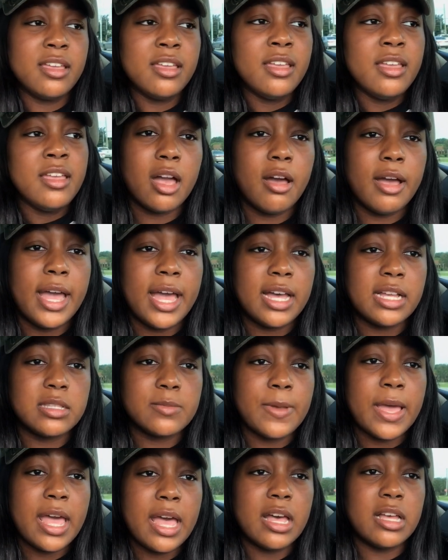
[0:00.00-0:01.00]
It's called
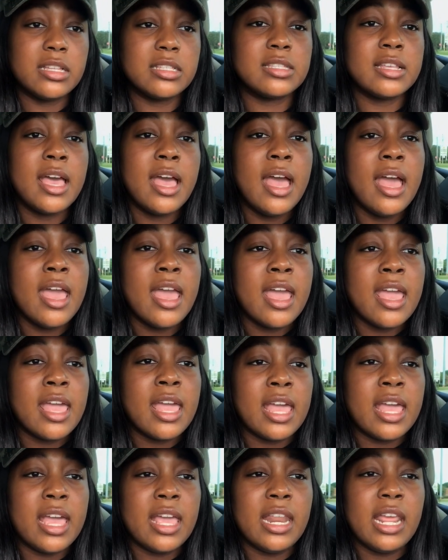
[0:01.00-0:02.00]
Owls Pals,
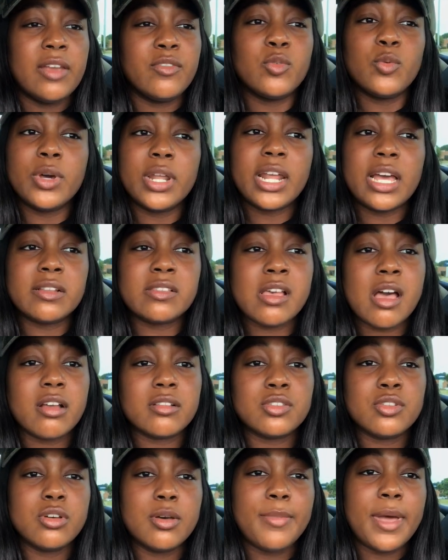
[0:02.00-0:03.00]
and everyone I
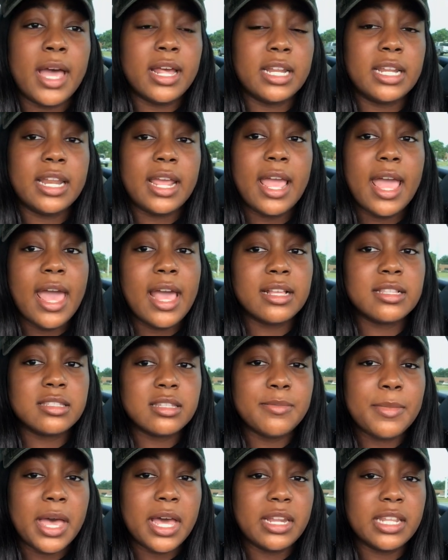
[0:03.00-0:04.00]
talked to about it and
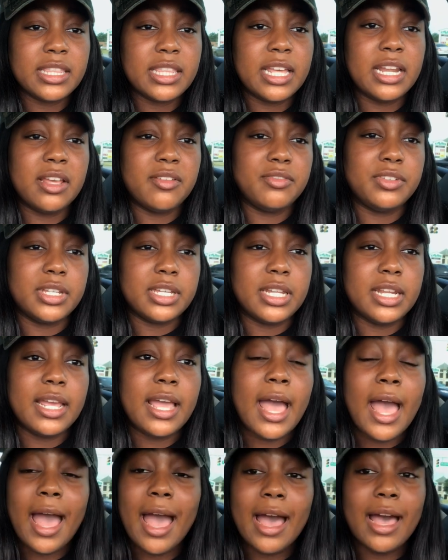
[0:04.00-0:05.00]
asked about it that have done
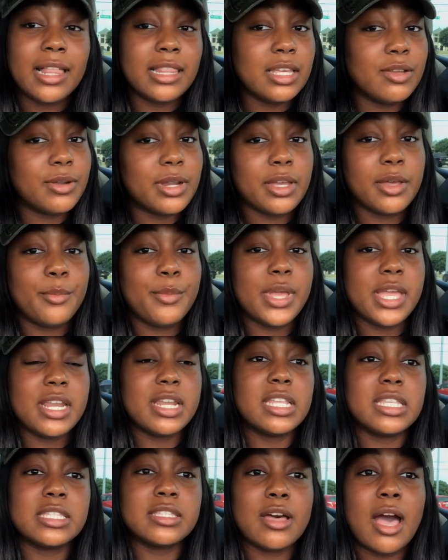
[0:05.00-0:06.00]
it highly
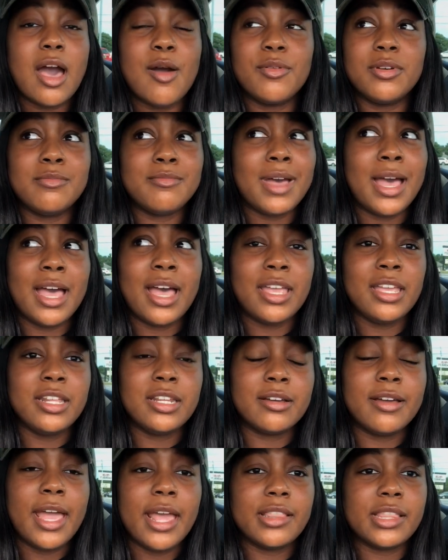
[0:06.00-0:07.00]
recommend it. So I wouldn't mind,
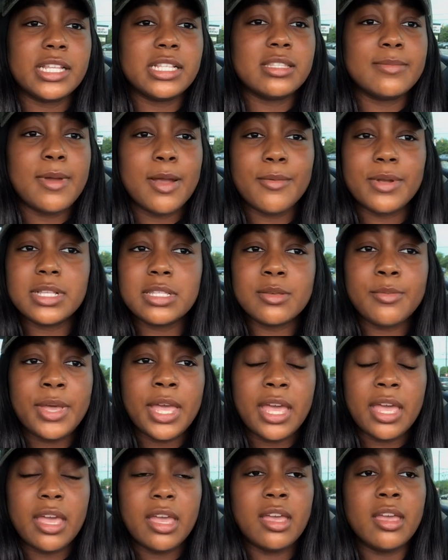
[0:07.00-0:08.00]
you know, adding it to my
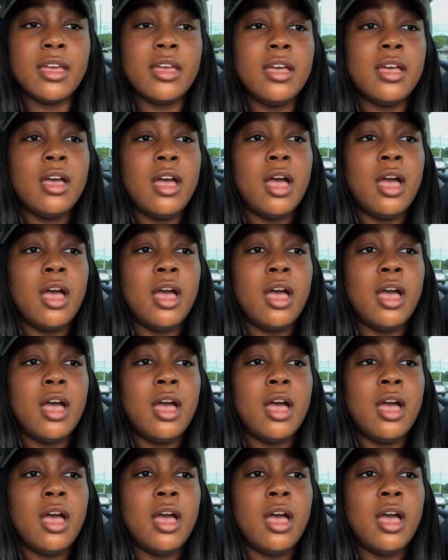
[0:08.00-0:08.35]
resume.